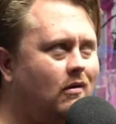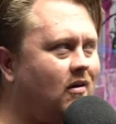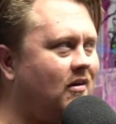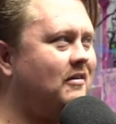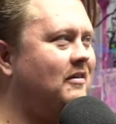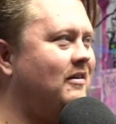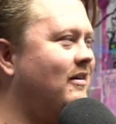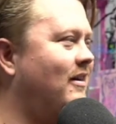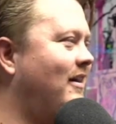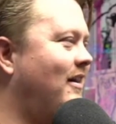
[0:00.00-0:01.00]

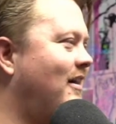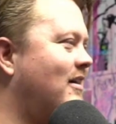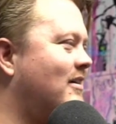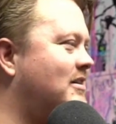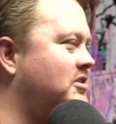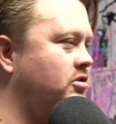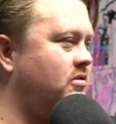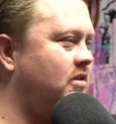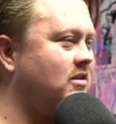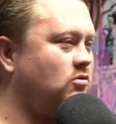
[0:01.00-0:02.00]
Because
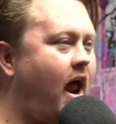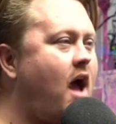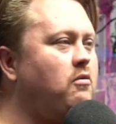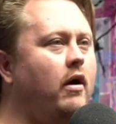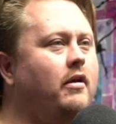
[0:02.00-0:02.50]
that's what I want.